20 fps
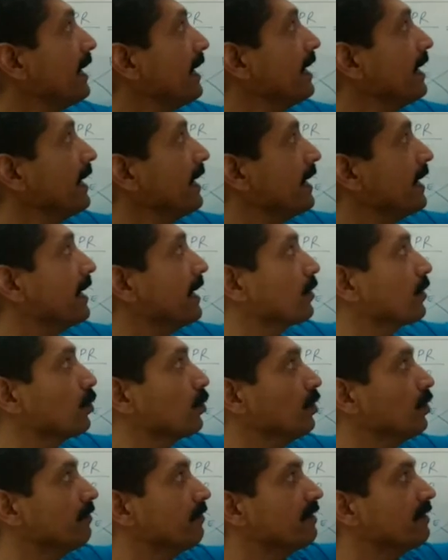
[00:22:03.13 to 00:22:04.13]
AA
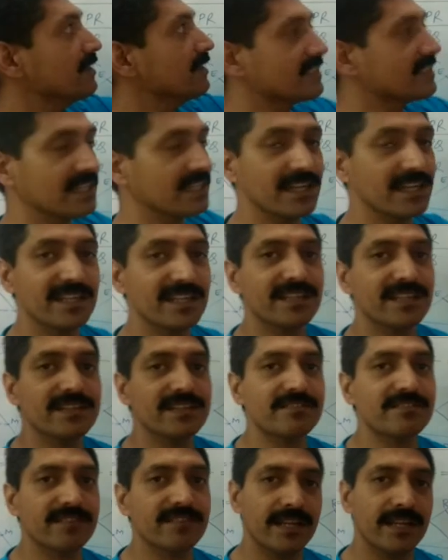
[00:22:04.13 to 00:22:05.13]
rule we will say
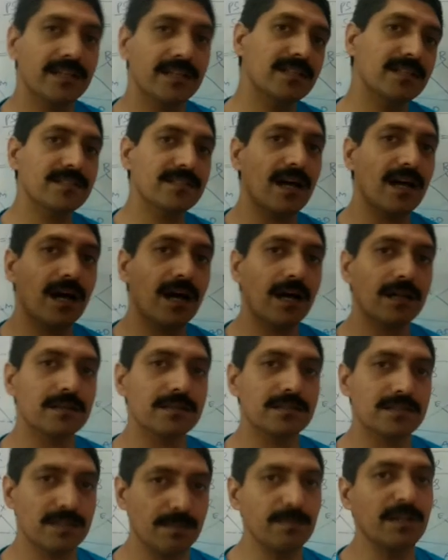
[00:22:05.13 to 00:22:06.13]
the triangles are
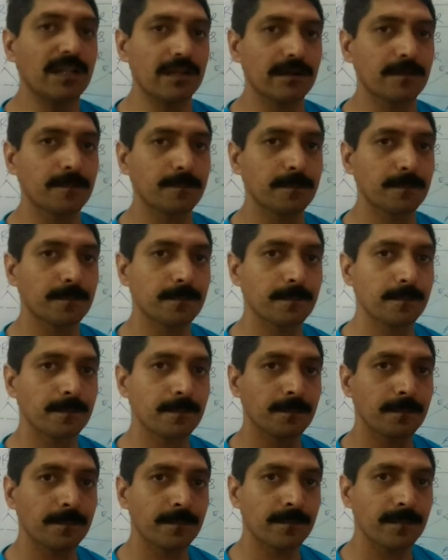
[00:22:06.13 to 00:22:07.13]
similar.
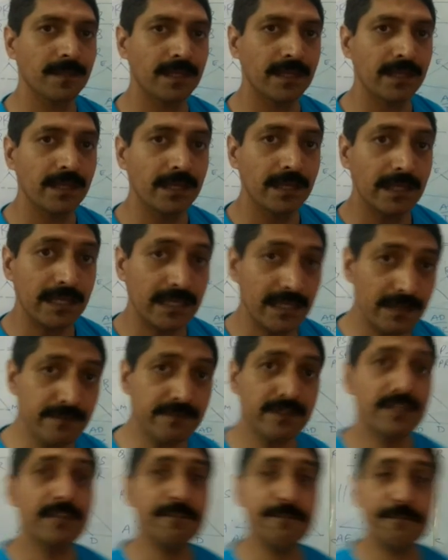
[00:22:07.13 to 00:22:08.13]

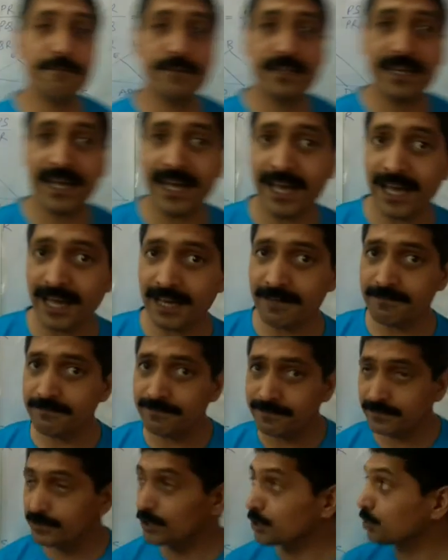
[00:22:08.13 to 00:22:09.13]
Even if we
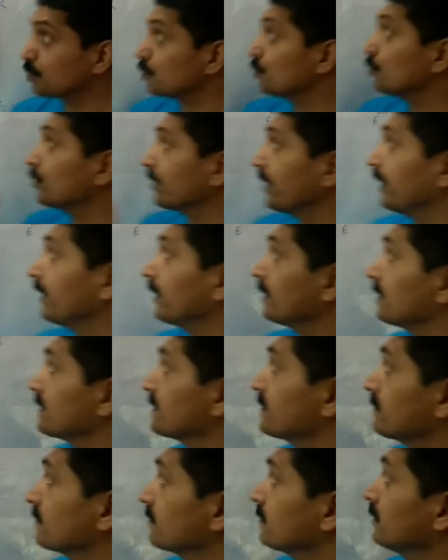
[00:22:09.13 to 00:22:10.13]
have the 2
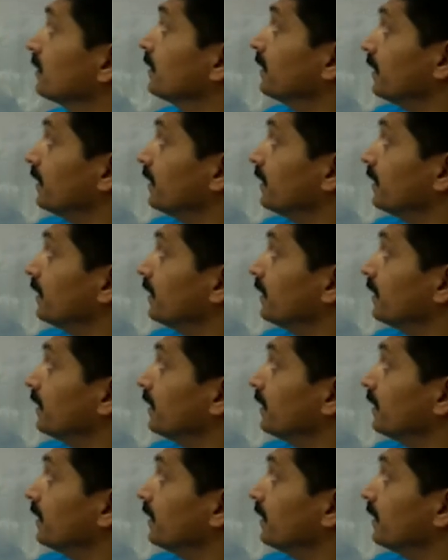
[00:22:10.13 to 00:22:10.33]
triangles,